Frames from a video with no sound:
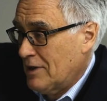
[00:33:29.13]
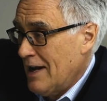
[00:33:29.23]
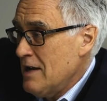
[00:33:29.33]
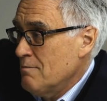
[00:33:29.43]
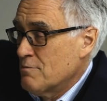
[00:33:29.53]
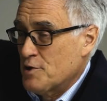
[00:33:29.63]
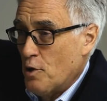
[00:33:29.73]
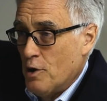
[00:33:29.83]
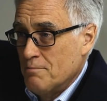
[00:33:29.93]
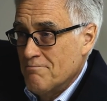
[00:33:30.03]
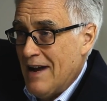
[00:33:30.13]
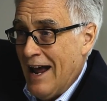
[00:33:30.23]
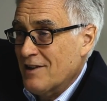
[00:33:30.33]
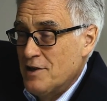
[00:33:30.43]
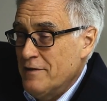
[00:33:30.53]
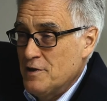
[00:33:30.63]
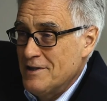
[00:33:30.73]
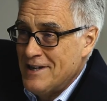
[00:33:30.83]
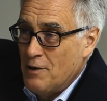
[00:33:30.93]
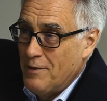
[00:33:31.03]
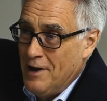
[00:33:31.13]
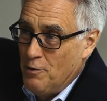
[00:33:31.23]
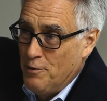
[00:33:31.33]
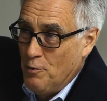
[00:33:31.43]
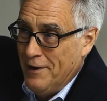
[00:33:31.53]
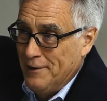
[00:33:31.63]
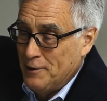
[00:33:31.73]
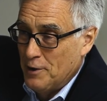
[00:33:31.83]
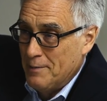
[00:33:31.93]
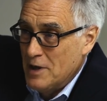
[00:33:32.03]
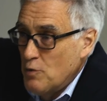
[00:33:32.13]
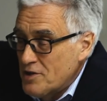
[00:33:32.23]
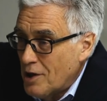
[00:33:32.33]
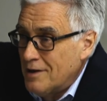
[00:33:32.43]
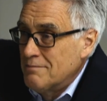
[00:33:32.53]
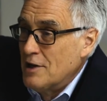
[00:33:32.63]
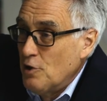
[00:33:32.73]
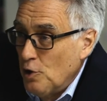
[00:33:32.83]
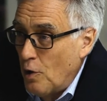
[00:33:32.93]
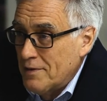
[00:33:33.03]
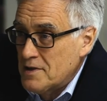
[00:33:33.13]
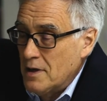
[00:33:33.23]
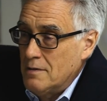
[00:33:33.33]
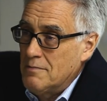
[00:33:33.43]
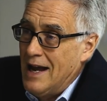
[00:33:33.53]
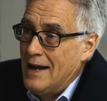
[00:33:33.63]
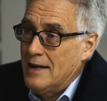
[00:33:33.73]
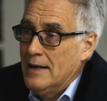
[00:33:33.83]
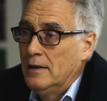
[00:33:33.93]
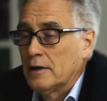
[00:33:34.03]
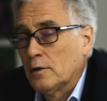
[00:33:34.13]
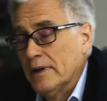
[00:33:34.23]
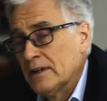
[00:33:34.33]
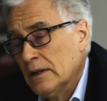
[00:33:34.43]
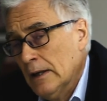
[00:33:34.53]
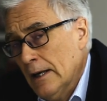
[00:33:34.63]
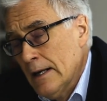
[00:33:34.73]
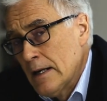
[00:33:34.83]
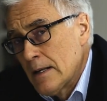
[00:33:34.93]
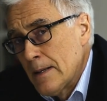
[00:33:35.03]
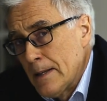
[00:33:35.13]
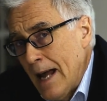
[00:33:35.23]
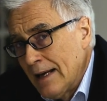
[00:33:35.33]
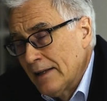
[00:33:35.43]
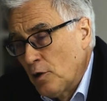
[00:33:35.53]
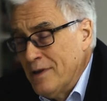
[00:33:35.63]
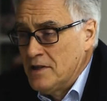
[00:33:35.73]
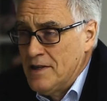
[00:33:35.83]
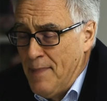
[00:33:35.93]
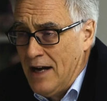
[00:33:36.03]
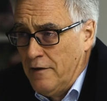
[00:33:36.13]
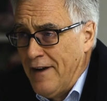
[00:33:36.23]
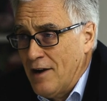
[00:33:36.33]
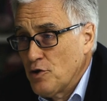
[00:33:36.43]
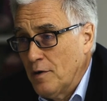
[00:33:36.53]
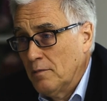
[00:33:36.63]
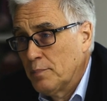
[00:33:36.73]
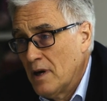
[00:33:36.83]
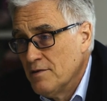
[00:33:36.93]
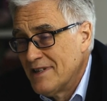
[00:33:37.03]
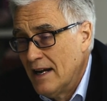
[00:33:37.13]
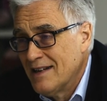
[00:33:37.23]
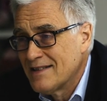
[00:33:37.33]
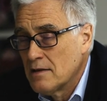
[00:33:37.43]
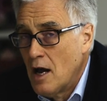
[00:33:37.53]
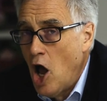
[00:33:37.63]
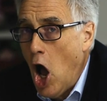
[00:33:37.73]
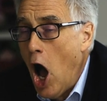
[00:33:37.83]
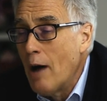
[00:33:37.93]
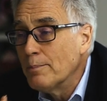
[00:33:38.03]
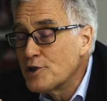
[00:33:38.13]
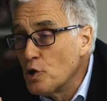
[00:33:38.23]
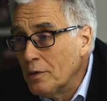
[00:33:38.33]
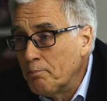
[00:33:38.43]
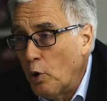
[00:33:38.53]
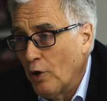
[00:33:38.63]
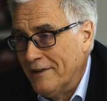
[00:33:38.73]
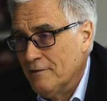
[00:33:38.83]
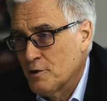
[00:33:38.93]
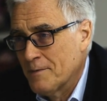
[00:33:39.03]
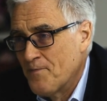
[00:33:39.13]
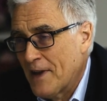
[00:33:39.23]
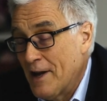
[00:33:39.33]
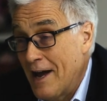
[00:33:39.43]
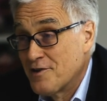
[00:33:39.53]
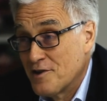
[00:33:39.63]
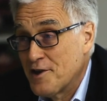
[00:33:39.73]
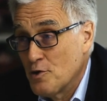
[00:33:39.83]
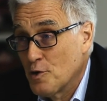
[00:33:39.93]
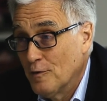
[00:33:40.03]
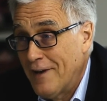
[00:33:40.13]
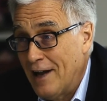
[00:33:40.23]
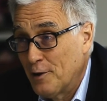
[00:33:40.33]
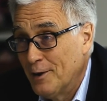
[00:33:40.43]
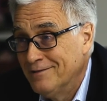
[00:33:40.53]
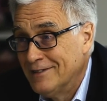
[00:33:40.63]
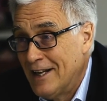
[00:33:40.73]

Claims on activities out there in the real economy, which are long term and illiquid. That liquidity manufacturing process, up to a point, has a social value,